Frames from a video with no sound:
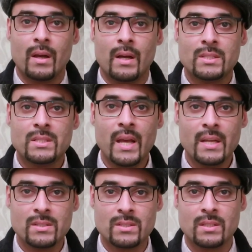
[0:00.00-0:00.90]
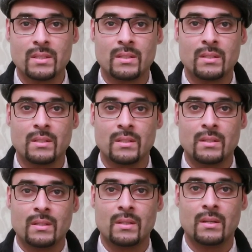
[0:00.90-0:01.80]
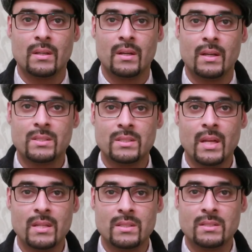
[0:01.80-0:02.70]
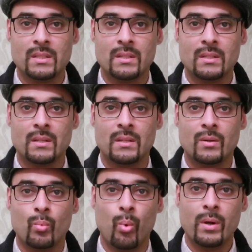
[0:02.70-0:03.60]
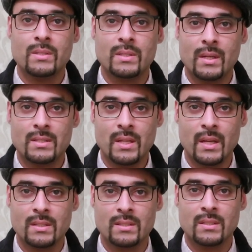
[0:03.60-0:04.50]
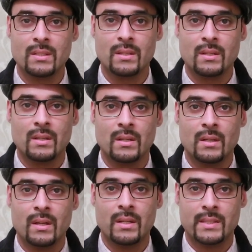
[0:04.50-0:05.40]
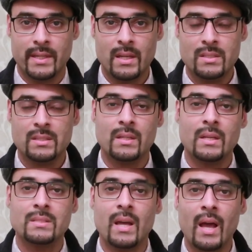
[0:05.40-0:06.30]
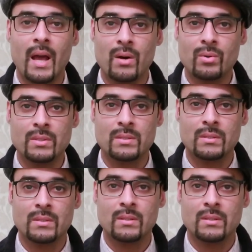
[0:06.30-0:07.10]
A tent. A tent. What's a tent? A tent is a house